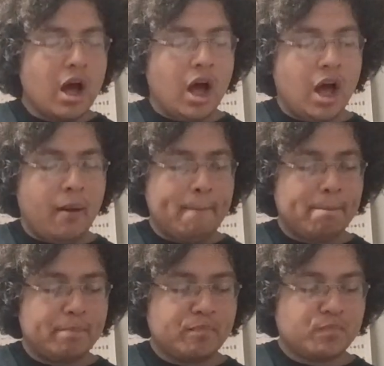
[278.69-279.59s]

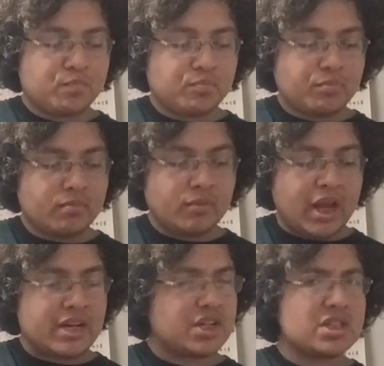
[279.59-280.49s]

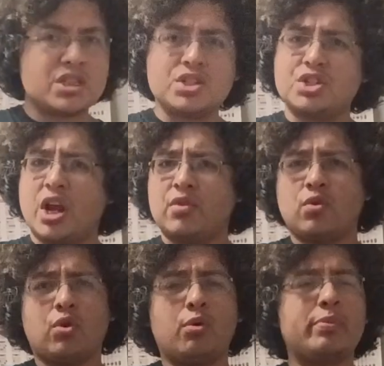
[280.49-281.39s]
And just in
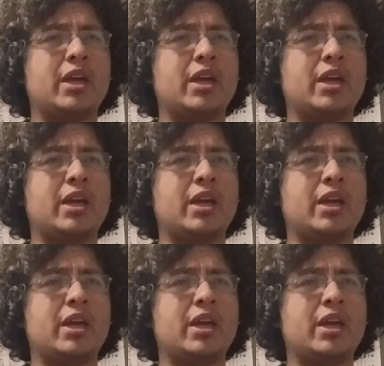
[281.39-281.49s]
general,